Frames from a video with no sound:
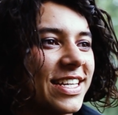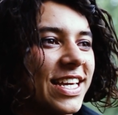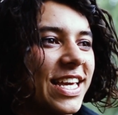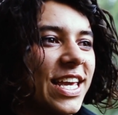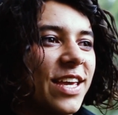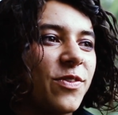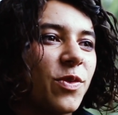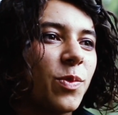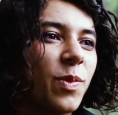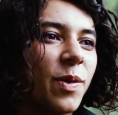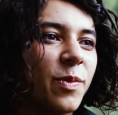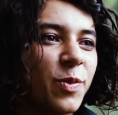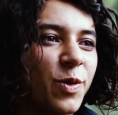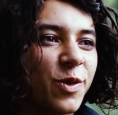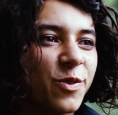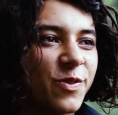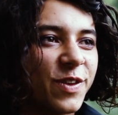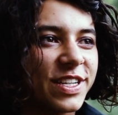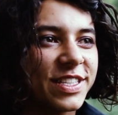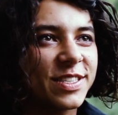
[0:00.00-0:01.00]
Even when
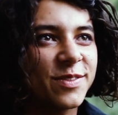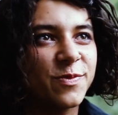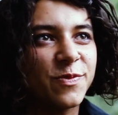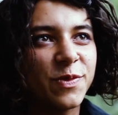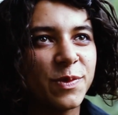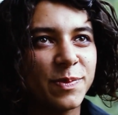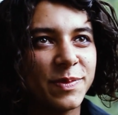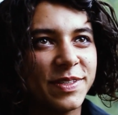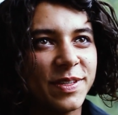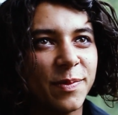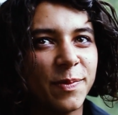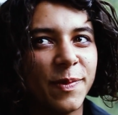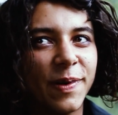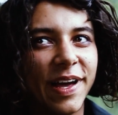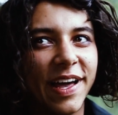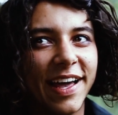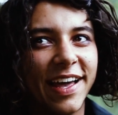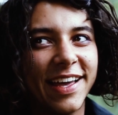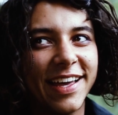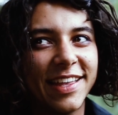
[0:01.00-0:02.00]
we're evicted from somewhere
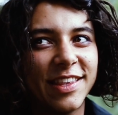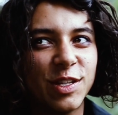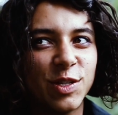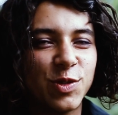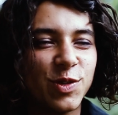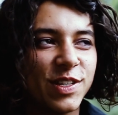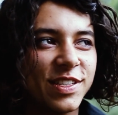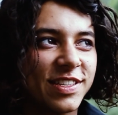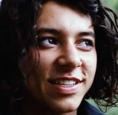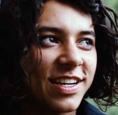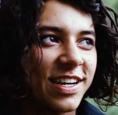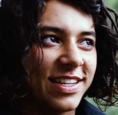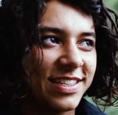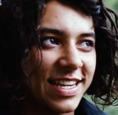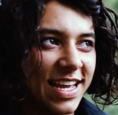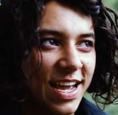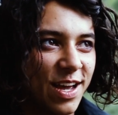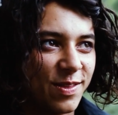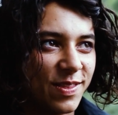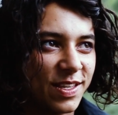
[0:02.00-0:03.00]
and the trees are cut
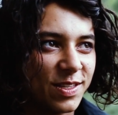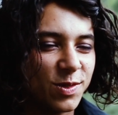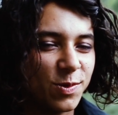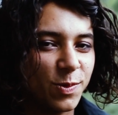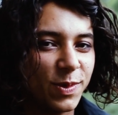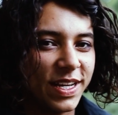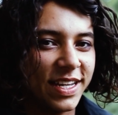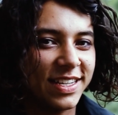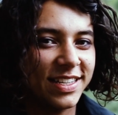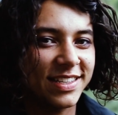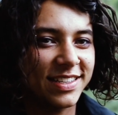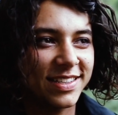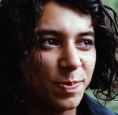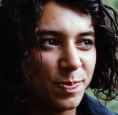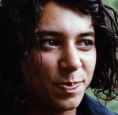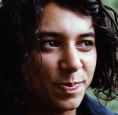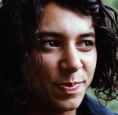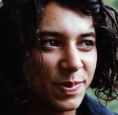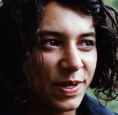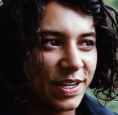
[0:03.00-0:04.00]
down, that's a win,
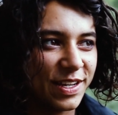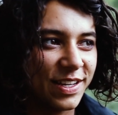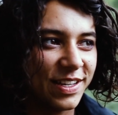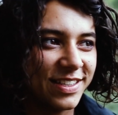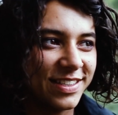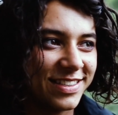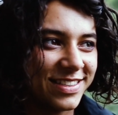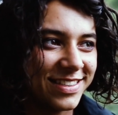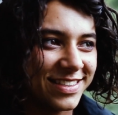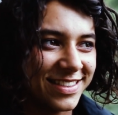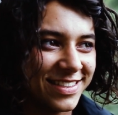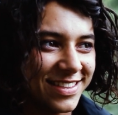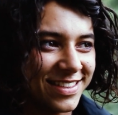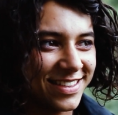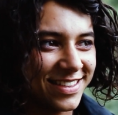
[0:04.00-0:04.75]
because